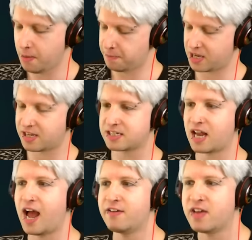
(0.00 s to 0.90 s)
because
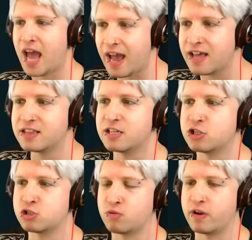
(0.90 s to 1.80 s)
I've had the
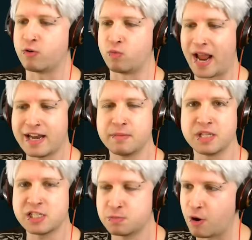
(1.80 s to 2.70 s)
Destroyer
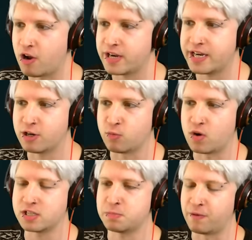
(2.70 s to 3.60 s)
randomly spawn here
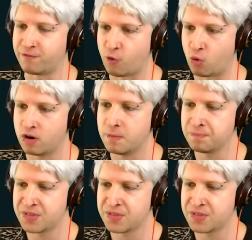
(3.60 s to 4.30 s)
once before,